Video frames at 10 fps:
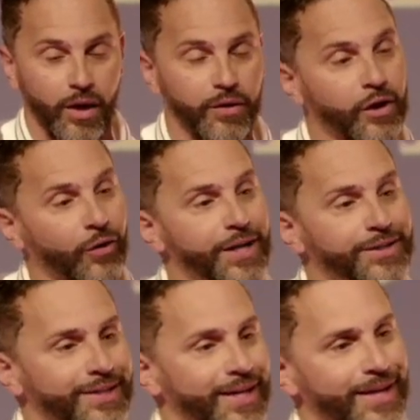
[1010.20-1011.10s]
And the
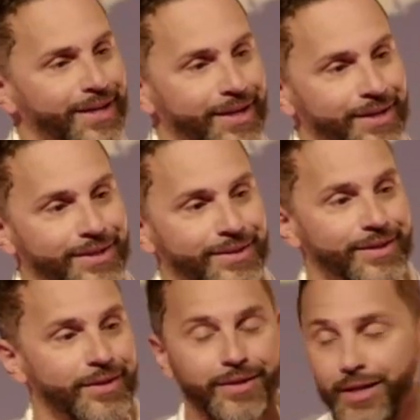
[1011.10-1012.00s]
crazy thing is
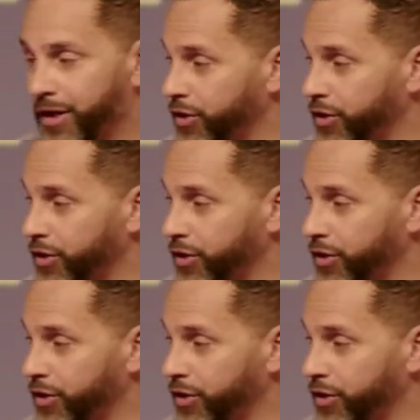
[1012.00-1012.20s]
in